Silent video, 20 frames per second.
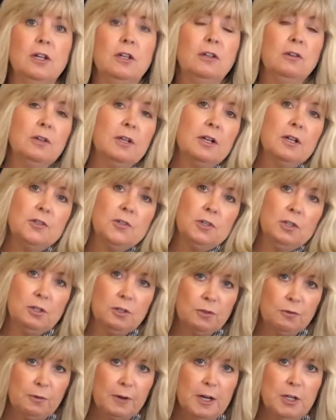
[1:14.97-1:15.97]
You can also
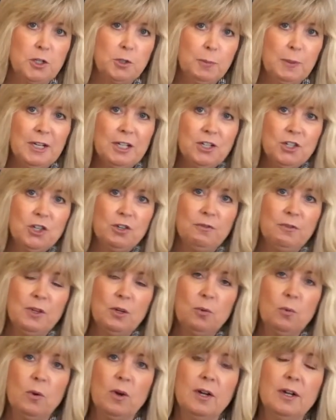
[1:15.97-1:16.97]
use fresh spinach if
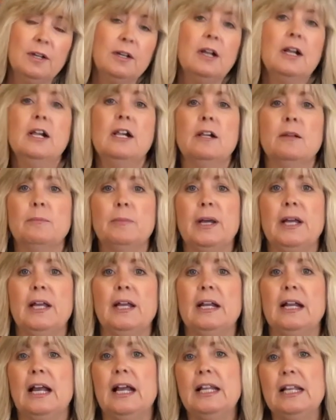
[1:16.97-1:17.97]
you want,
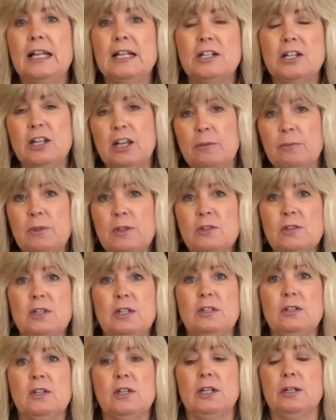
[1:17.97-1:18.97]
but I like to keep things
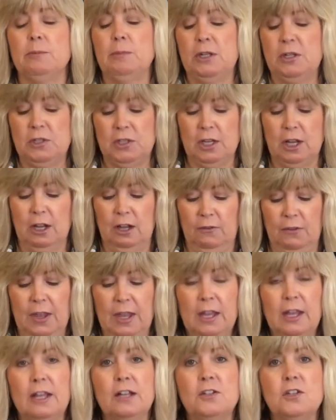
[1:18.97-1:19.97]
easy on myself.
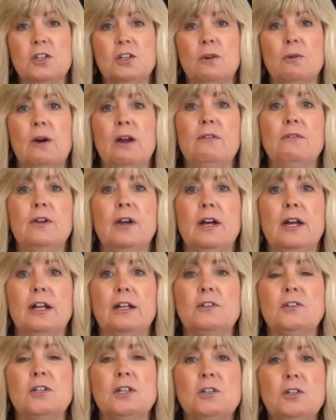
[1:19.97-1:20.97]
And so I've got
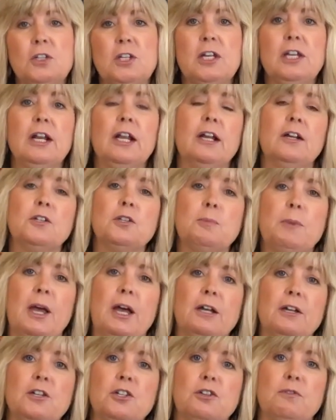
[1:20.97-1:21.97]
a 16-ounce
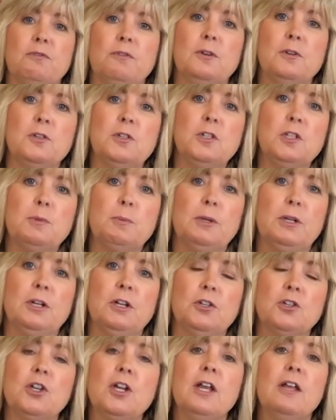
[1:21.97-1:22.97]
package of frozen
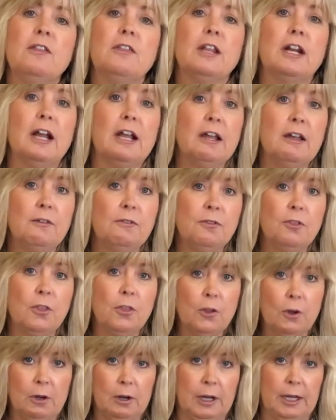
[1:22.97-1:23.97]
spinach that I have
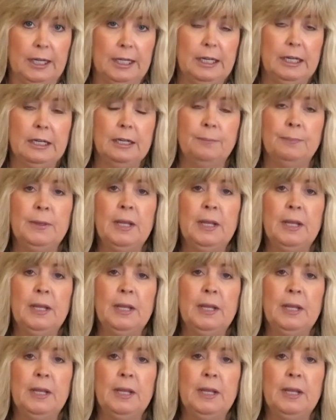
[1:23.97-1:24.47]
thawed.